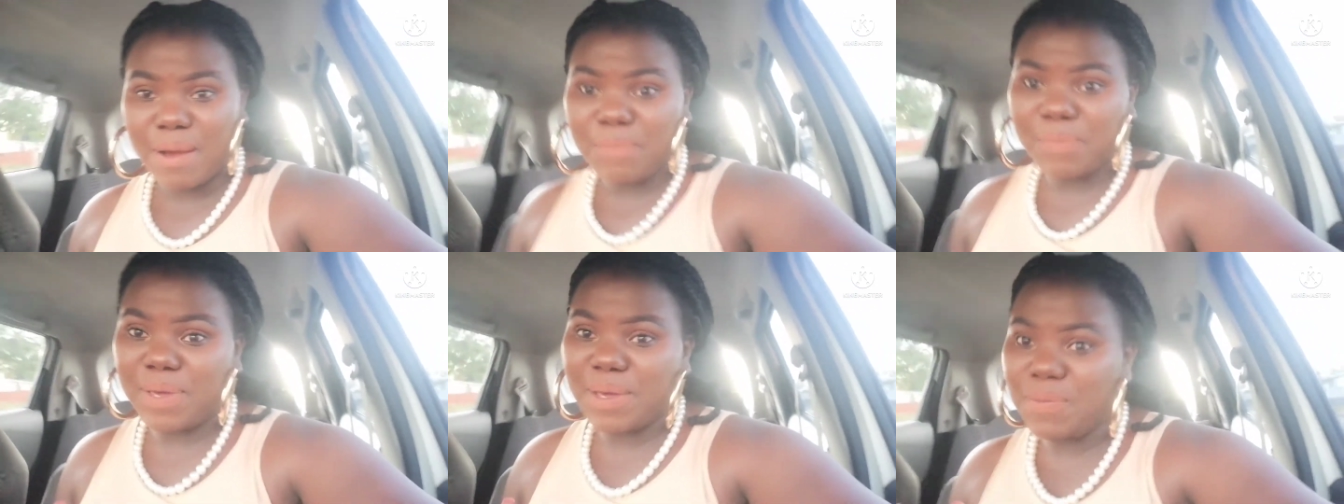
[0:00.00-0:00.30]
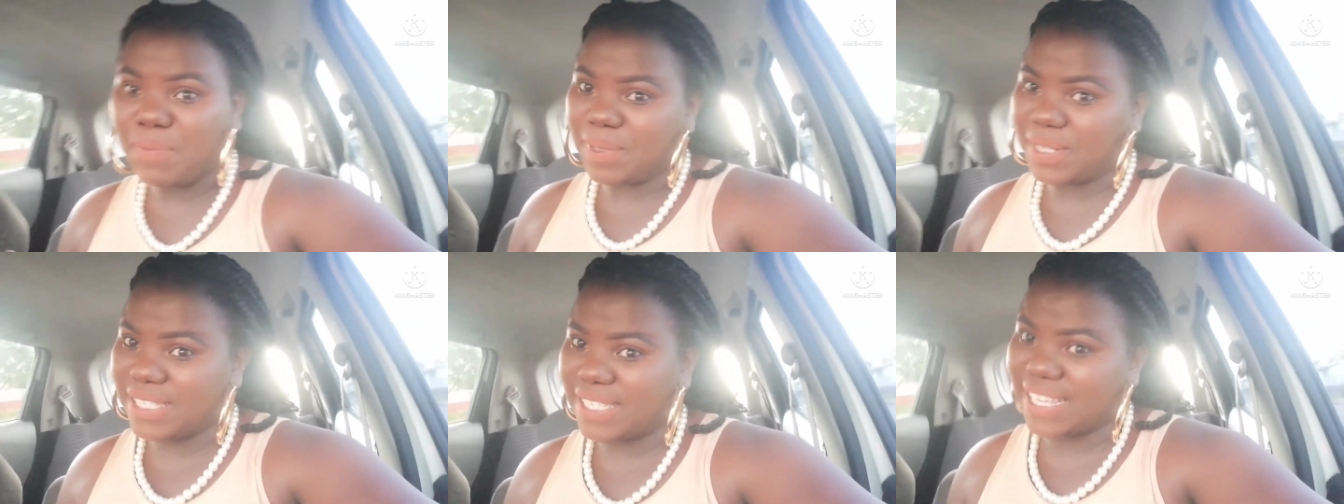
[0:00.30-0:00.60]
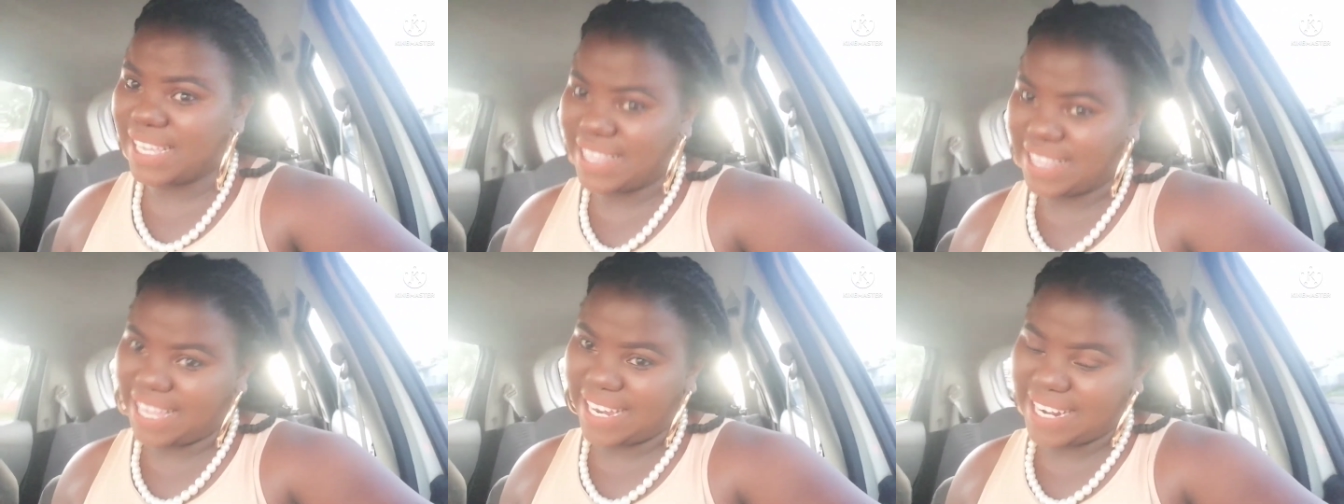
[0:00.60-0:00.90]
people
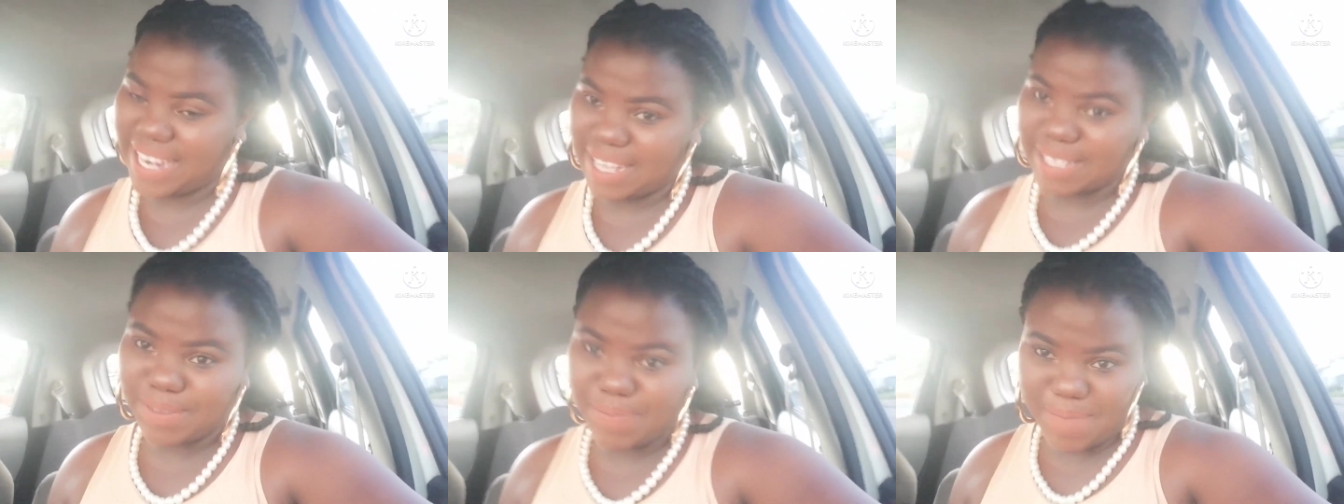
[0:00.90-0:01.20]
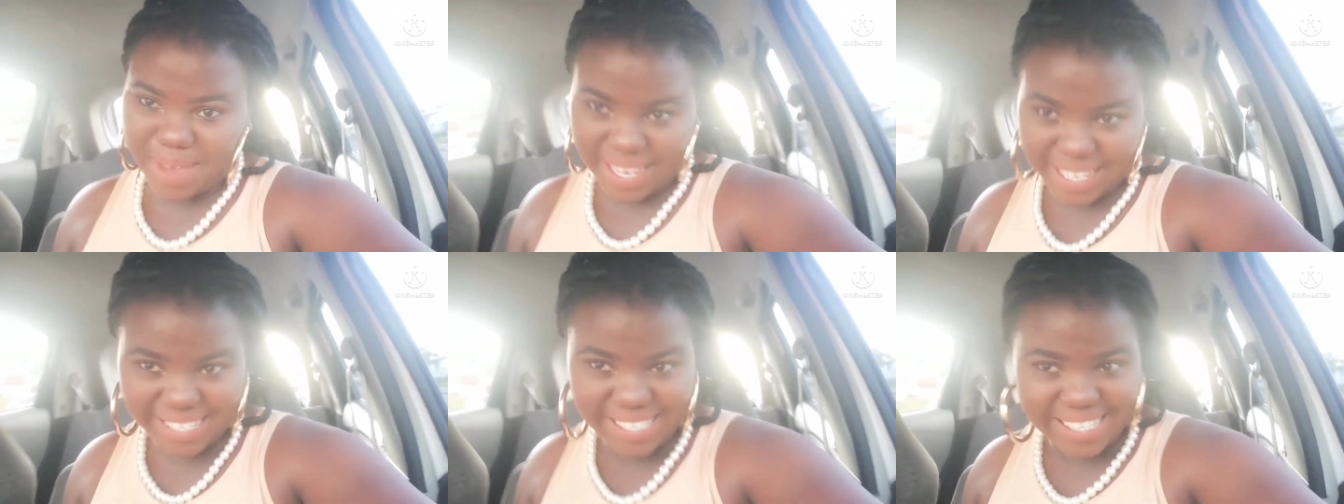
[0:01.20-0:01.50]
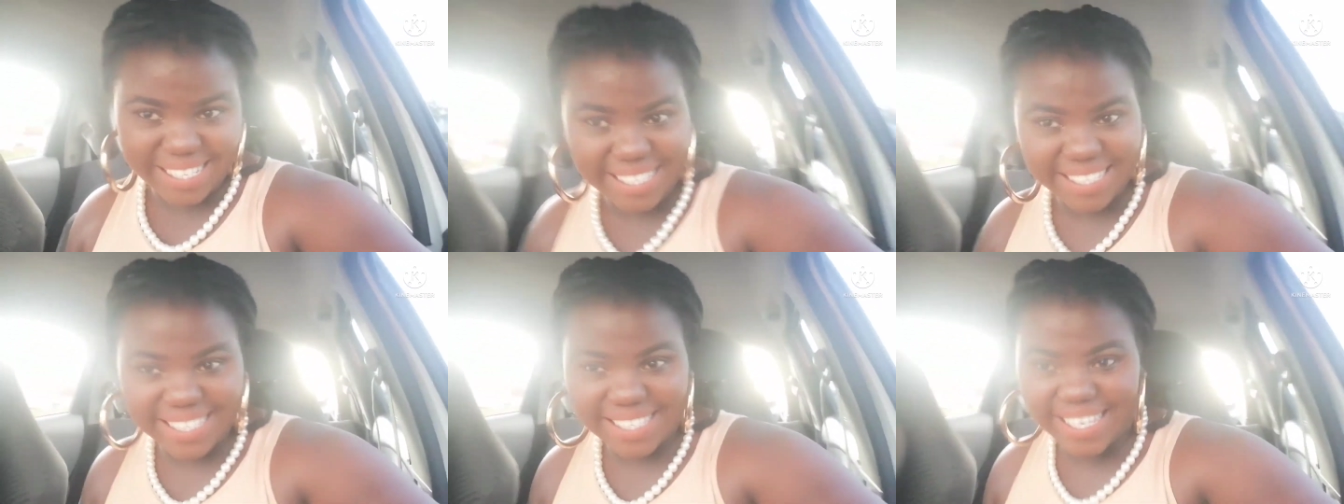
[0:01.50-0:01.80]
said that let's make
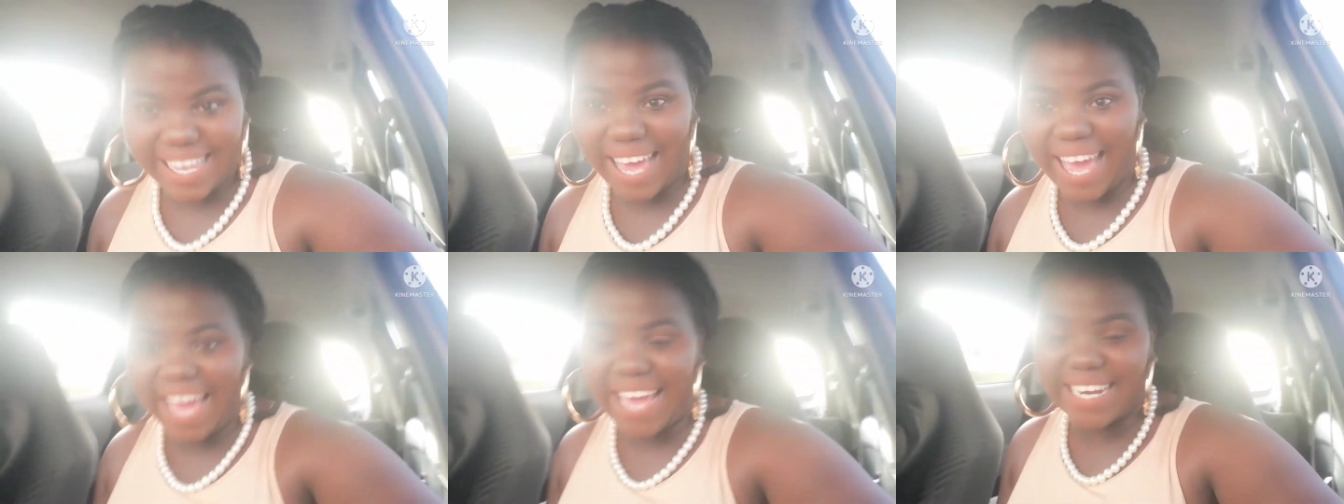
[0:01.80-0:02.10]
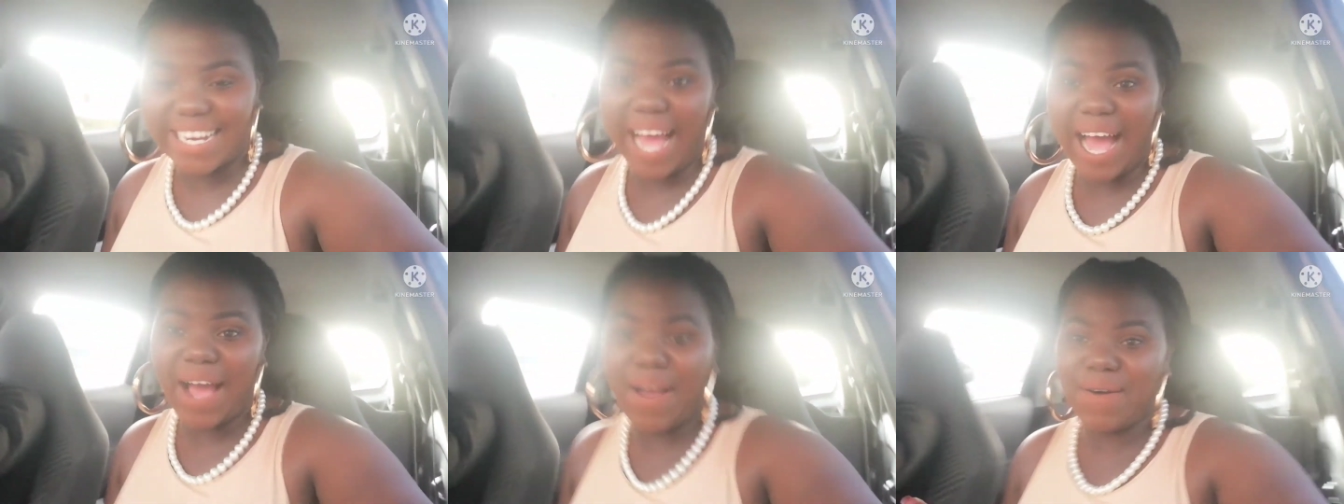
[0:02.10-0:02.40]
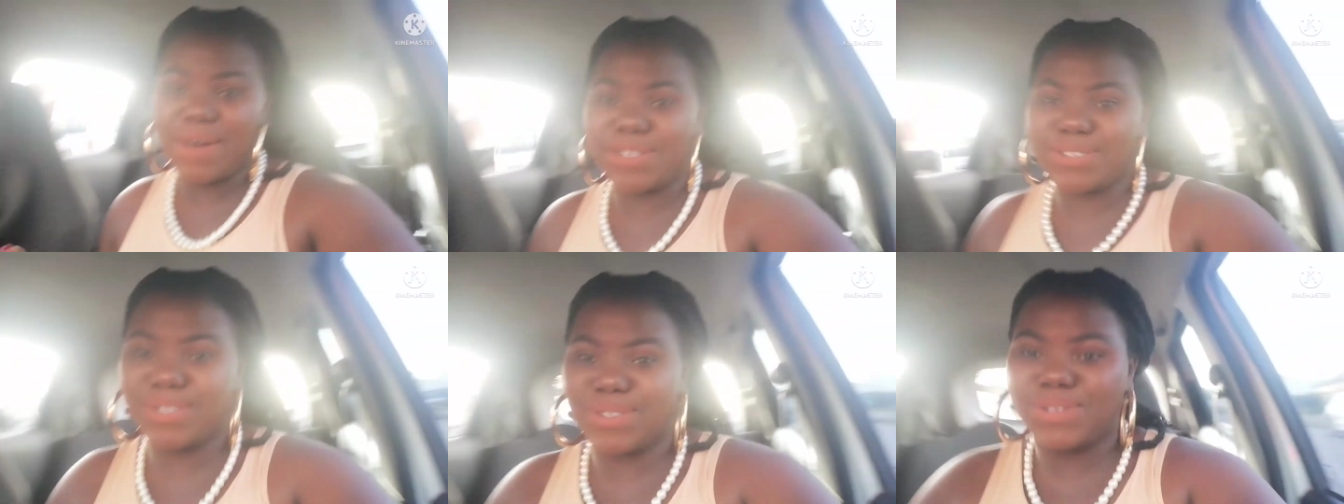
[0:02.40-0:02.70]
6, and I
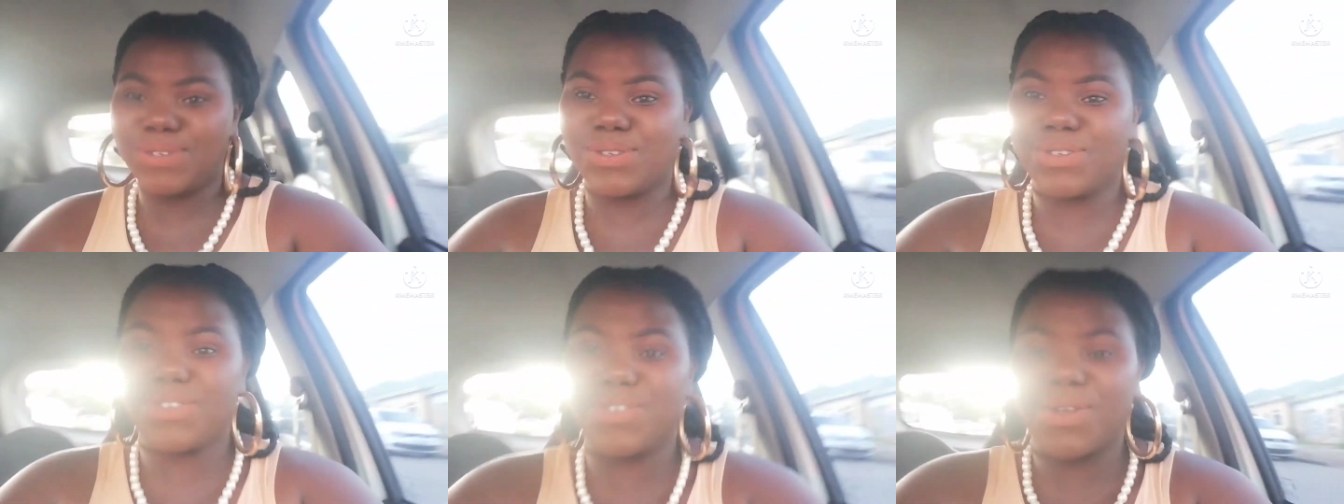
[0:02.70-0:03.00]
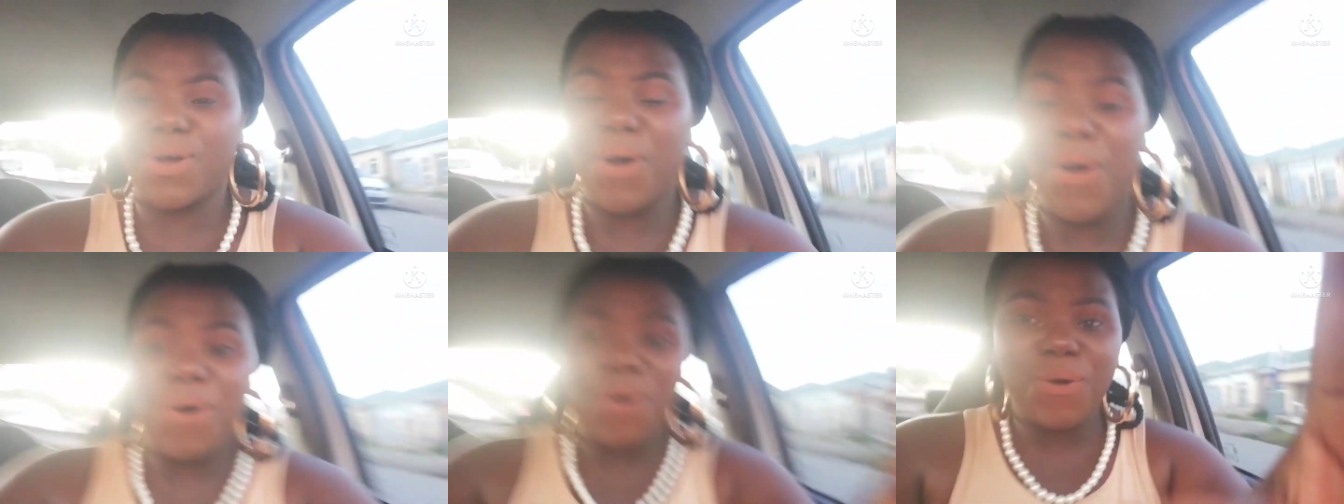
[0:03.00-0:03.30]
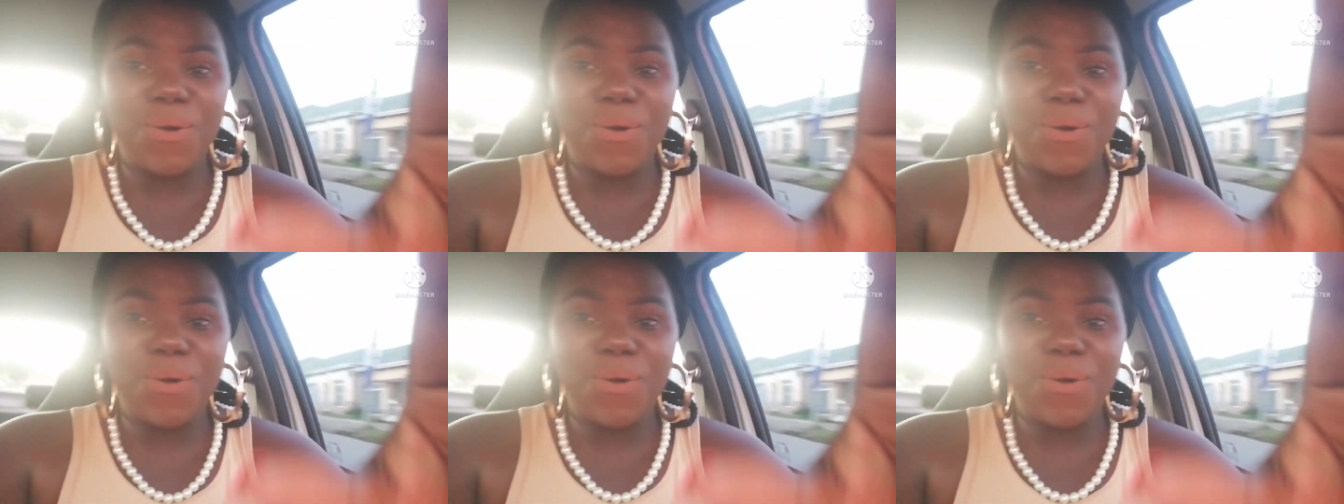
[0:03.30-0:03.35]
was so